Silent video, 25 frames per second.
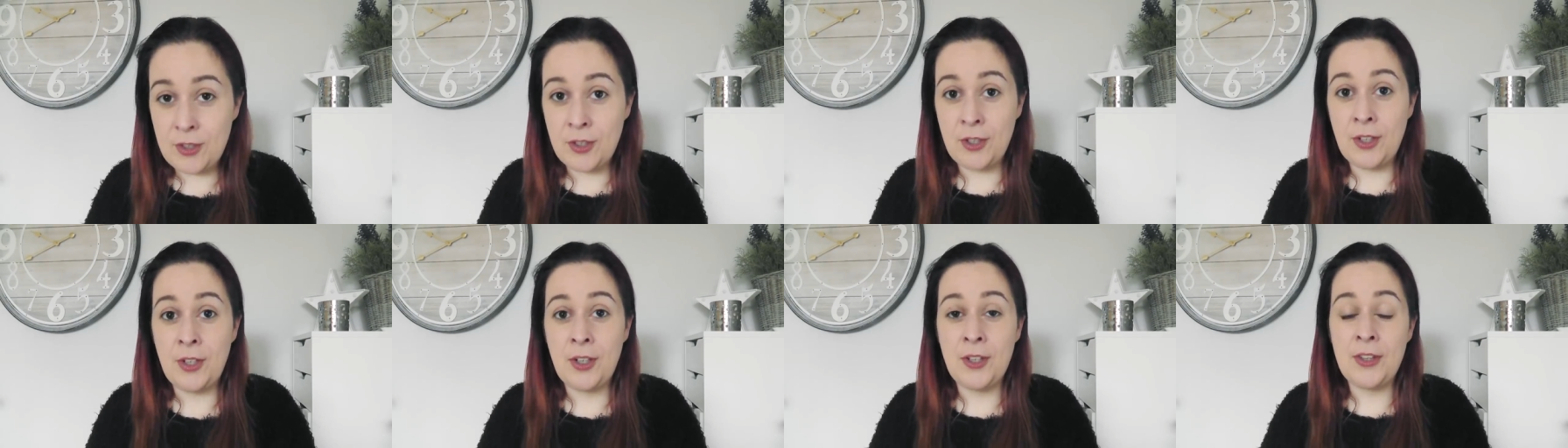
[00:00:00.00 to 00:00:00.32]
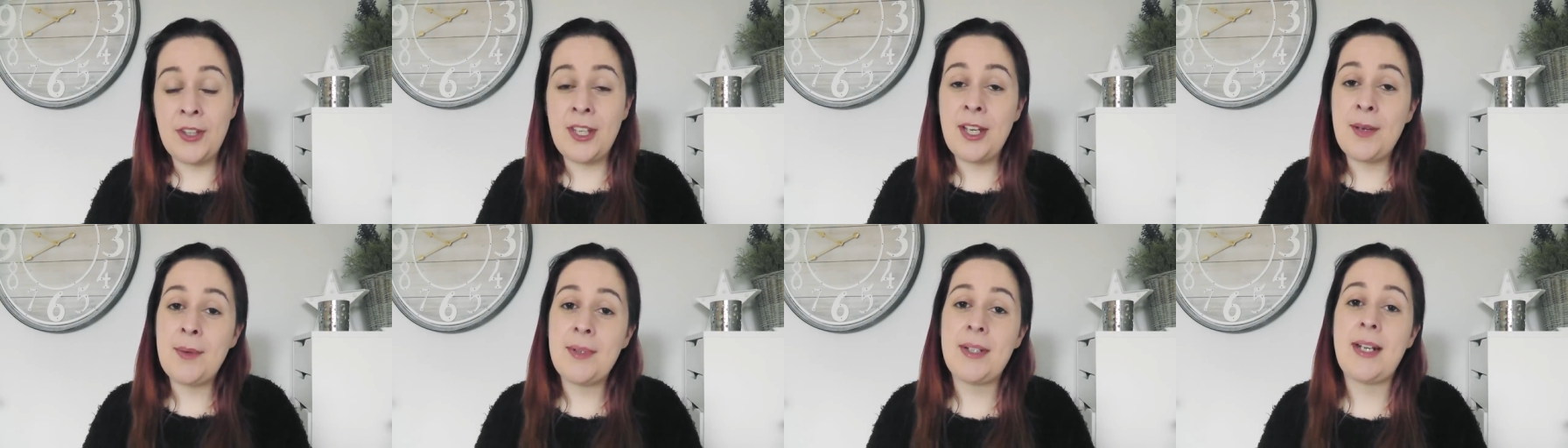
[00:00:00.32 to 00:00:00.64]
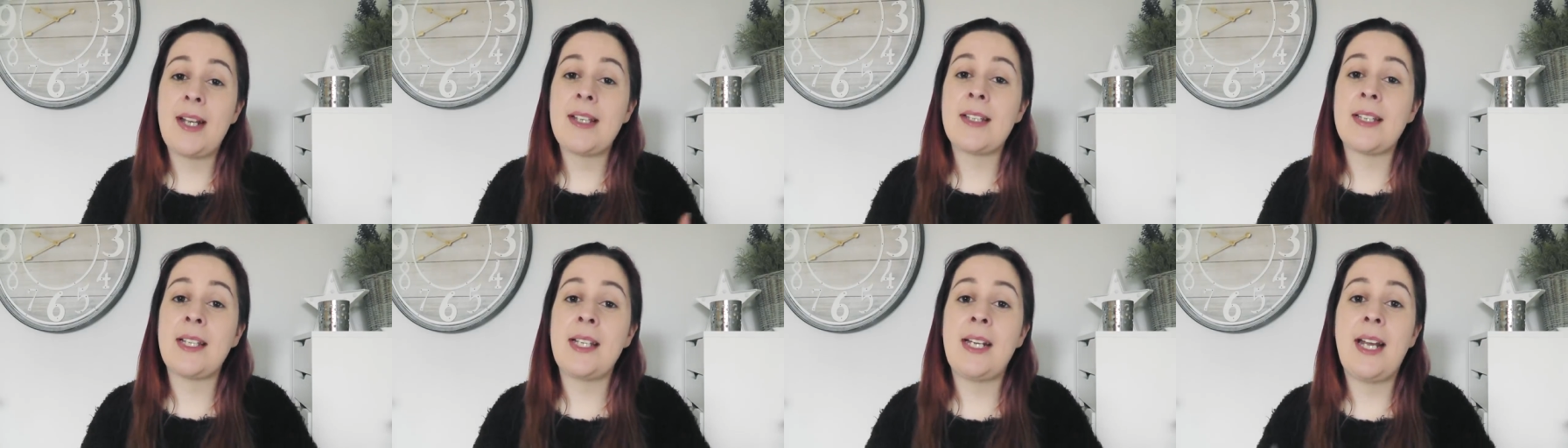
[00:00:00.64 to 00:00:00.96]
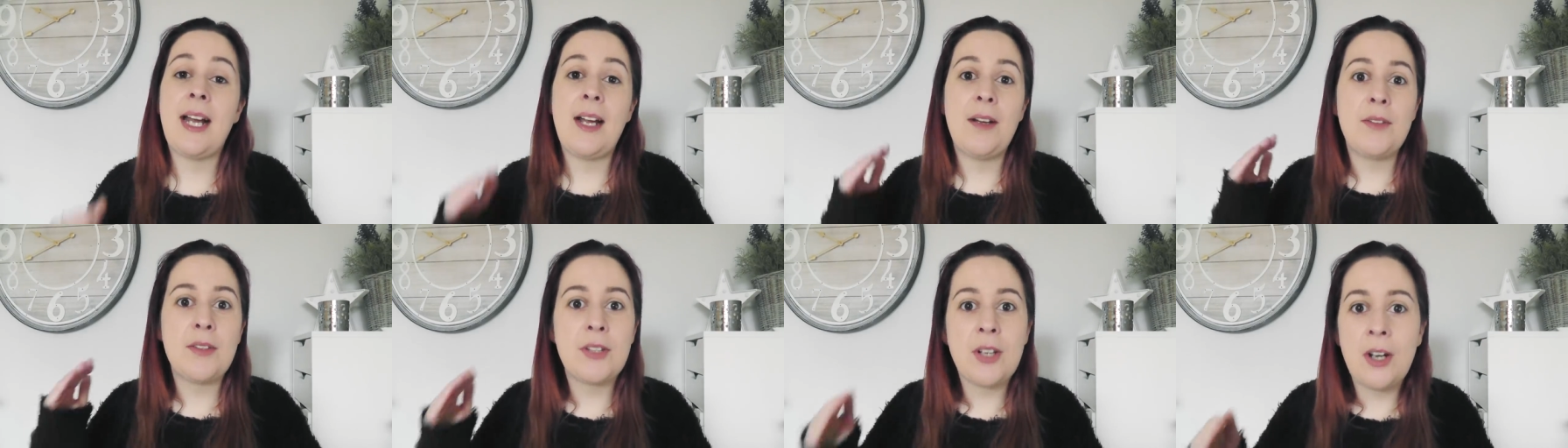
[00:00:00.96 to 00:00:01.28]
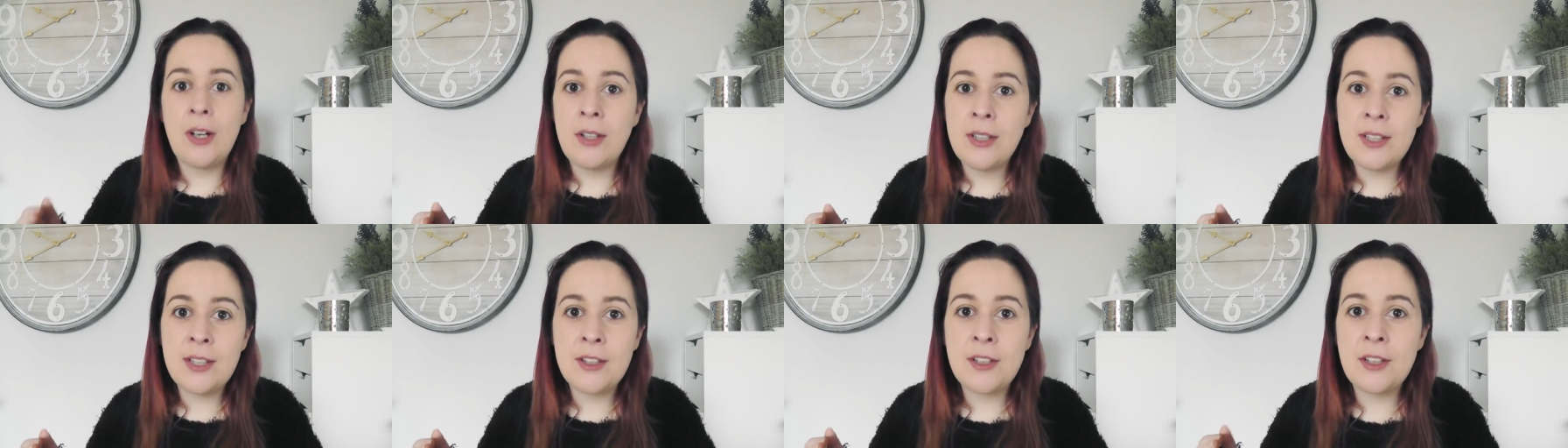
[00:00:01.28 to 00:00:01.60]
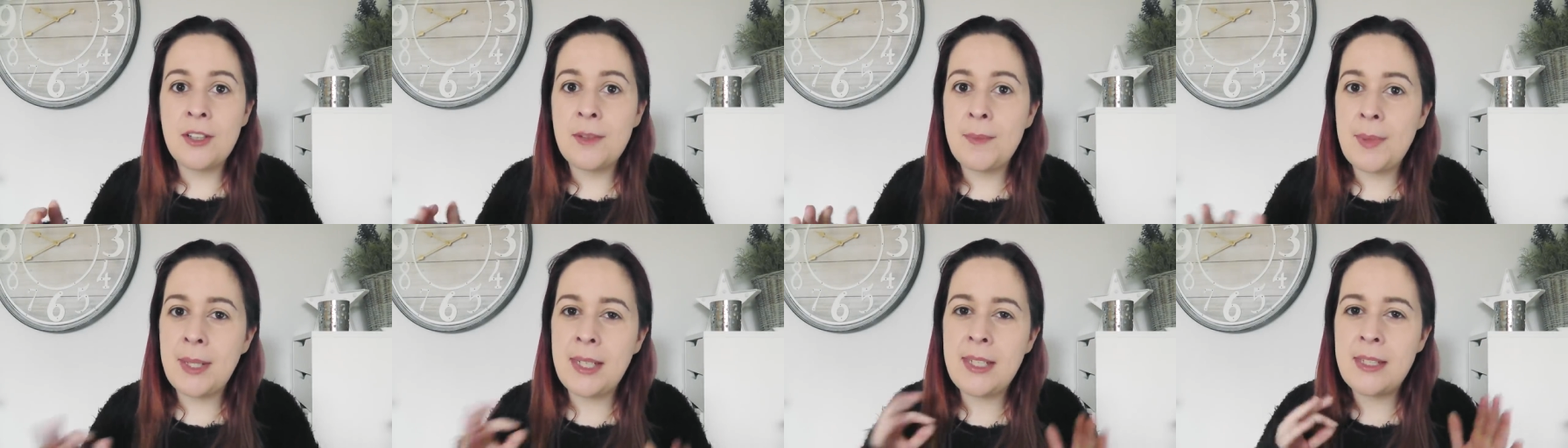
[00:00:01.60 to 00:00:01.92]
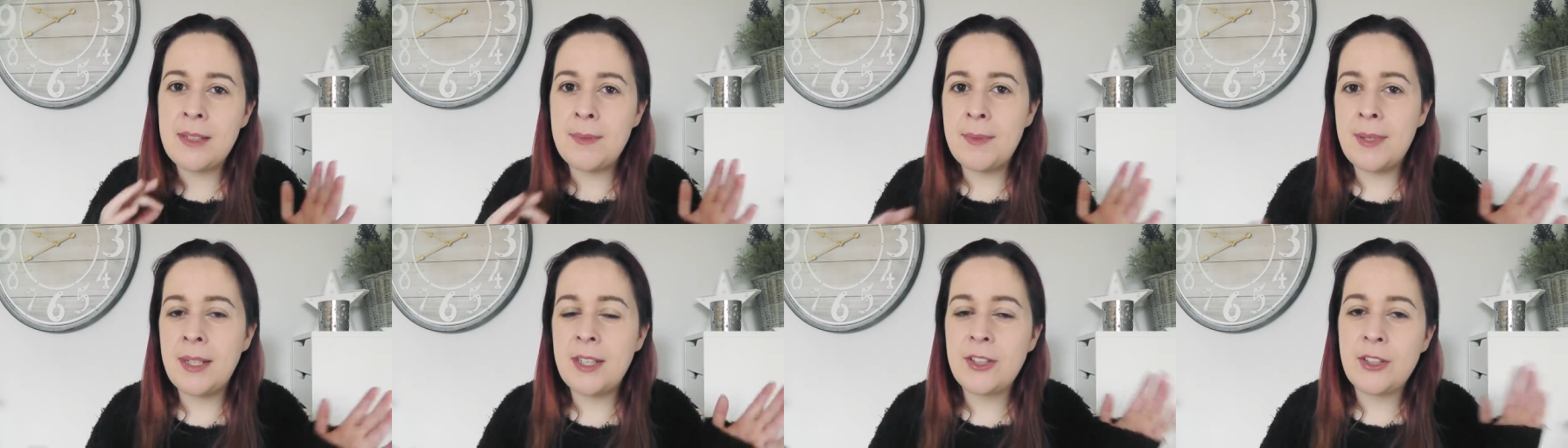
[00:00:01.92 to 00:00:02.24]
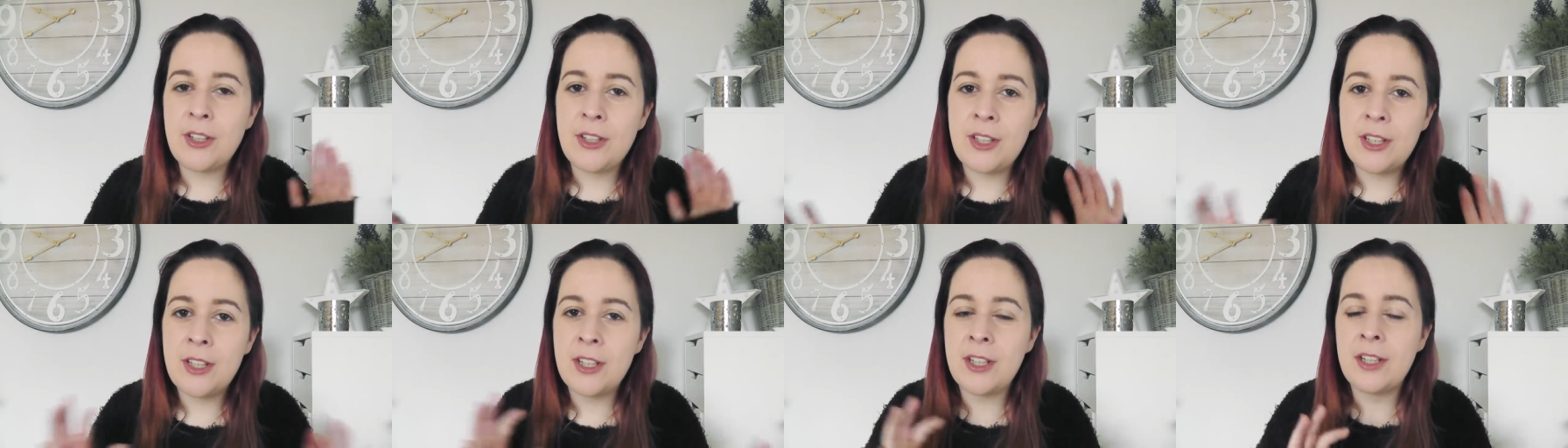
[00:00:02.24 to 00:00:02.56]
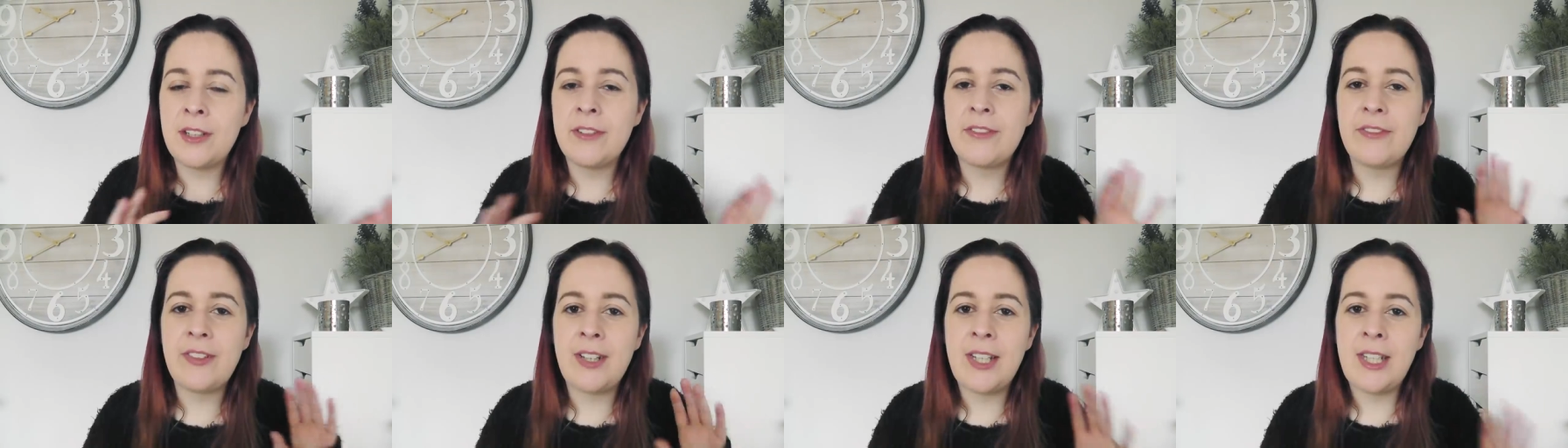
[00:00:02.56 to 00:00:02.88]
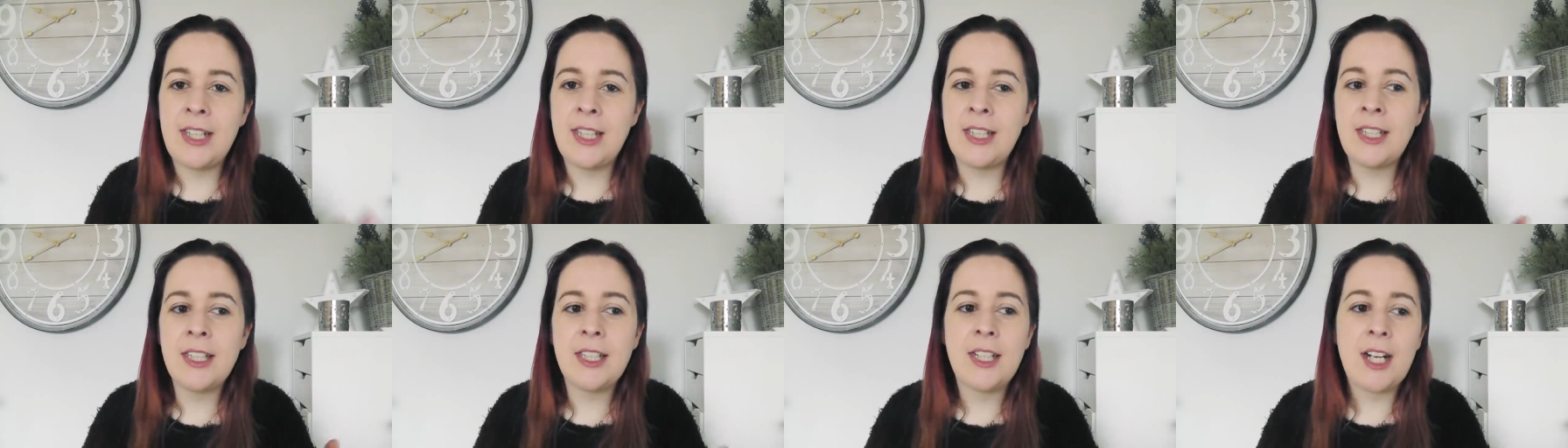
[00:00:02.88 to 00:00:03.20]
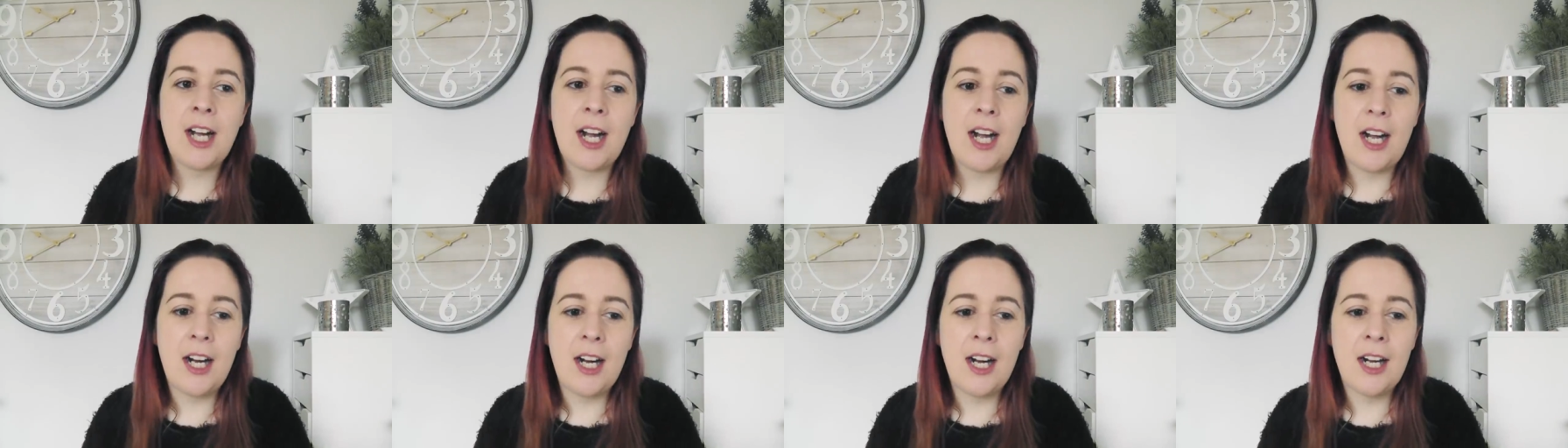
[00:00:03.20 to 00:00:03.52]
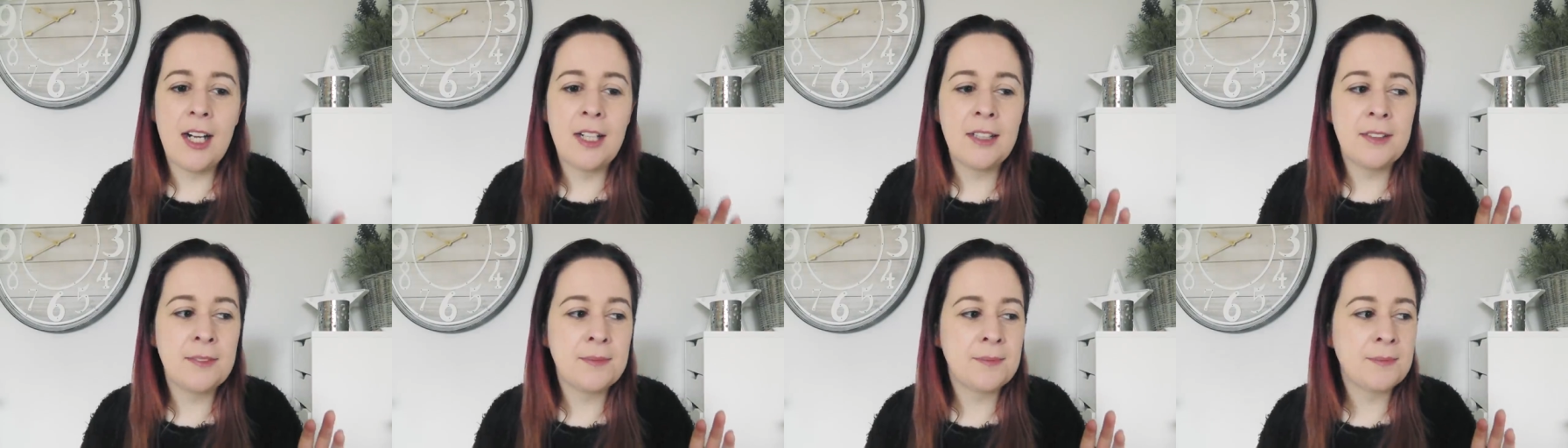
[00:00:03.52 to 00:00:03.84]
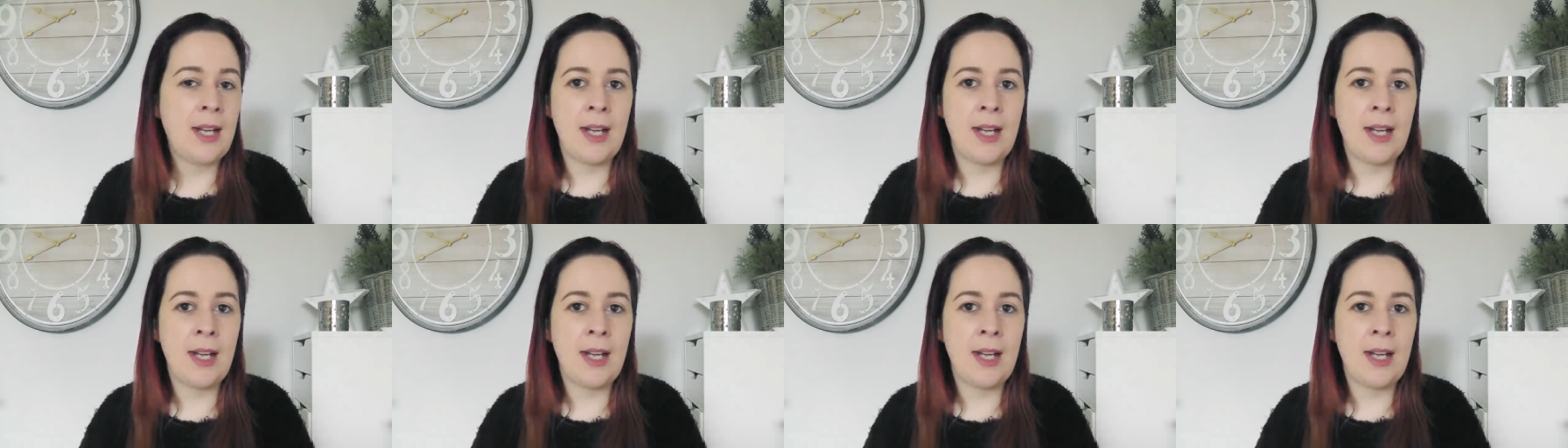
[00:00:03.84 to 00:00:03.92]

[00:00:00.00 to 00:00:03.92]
So they were asking how tall it's going to be to make sure that they could fit it in the car.